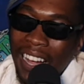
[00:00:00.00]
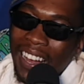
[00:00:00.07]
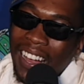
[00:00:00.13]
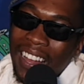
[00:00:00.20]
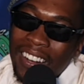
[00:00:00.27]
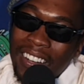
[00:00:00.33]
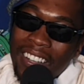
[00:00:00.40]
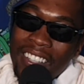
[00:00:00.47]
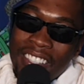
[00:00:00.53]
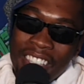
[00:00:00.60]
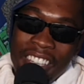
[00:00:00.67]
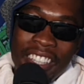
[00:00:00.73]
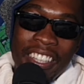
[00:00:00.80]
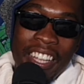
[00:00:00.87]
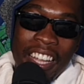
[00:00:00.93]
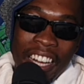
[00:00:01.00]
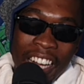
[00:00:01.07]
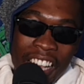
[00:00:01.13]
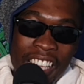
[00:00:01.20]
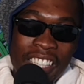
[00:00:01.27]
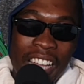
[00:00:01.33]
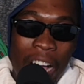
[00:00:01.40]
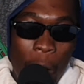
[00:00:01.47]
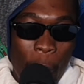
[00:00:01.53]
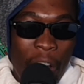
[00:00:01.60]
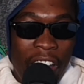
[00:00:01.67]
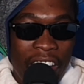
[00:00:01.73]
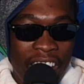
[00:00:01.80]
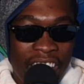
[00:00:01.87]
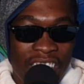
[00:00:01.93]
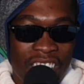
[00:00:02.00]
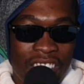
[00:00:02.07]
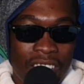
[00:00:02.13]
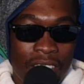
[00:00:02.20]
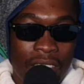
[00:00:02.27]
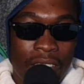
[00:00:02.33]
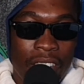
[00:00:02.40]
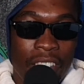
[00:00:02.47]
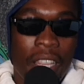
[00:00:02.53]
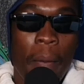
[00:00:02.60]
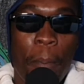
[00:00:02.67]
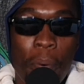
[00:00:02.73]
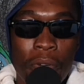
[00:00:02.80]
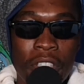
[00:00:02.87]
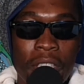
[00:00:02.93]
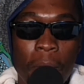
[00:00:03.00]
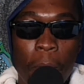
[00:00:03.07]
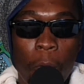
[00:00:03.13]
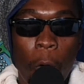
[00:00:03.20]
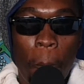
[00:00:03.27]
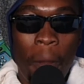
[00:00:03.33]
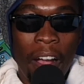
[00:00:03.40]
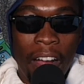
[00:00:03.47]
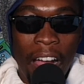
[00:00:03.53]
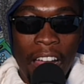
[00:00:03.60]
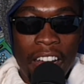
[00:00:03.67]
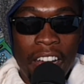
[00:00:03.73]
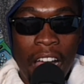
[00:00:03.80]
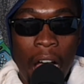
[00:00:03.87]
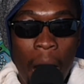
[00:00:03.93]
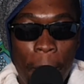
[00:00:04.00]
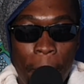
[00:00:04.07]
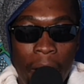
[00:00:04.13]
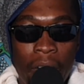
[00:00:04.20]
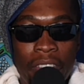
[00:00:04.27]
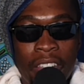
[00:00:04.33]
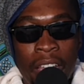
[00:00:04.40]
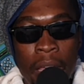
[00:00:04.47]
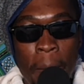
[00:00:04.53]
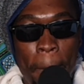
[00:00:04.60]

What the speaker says: I can't really say they raise awareness. They're pushing propaganda about the